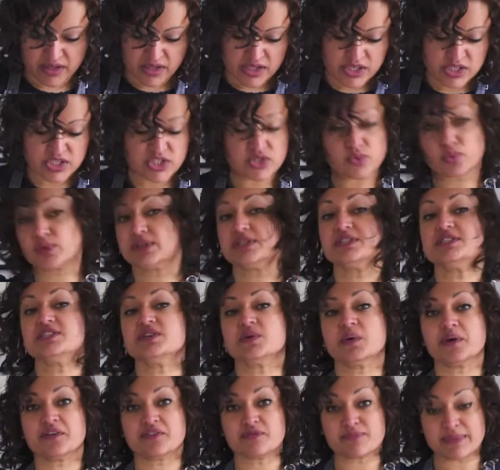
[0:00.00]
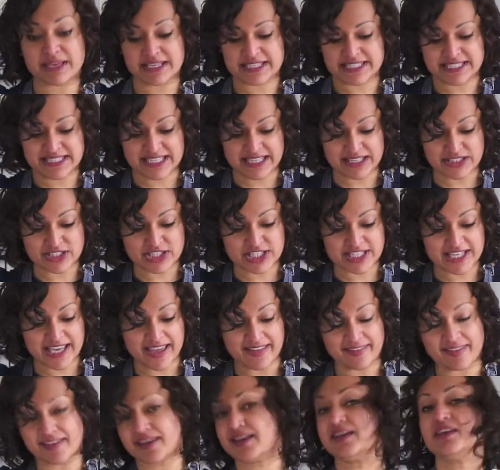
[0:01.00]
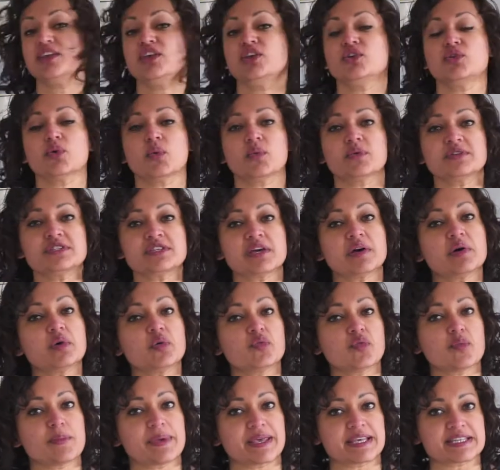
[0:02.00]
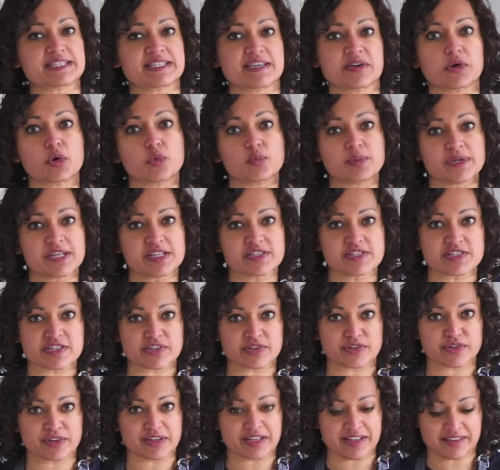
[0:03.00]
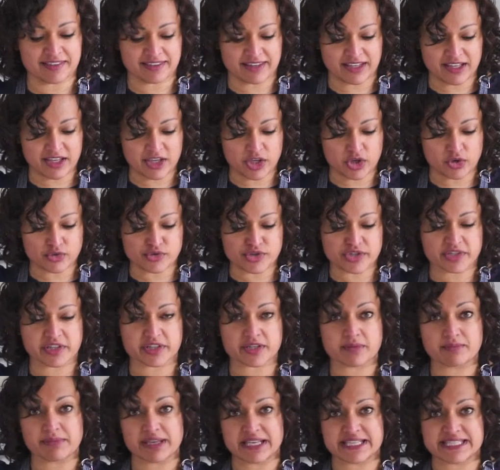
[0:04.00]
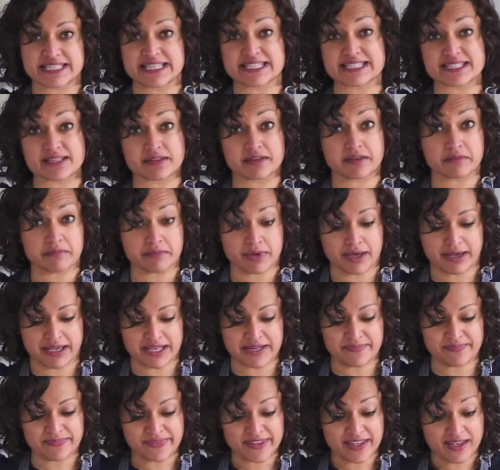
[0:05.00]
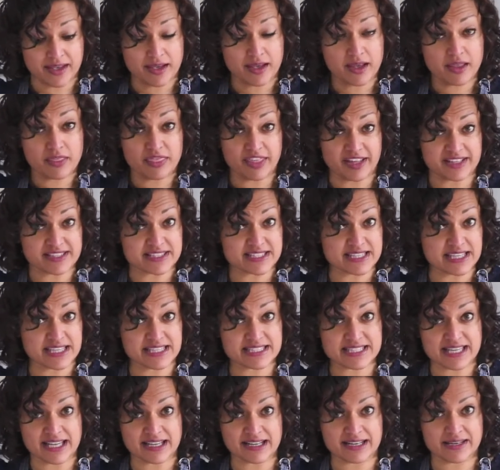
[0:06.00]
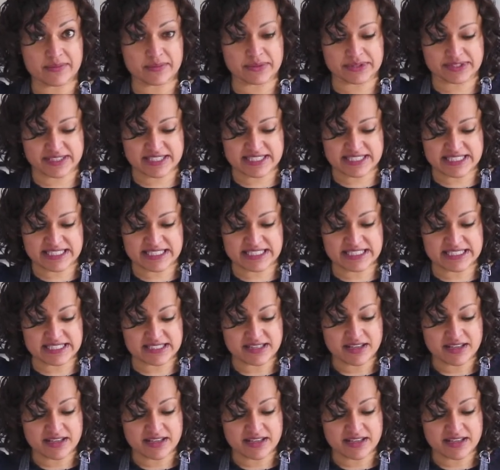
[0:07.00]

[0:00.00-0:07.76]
So once you have mixed it together, you don't want to overmix it or beat it or anything. You're just going to mix it to combine. That's exactly what this is.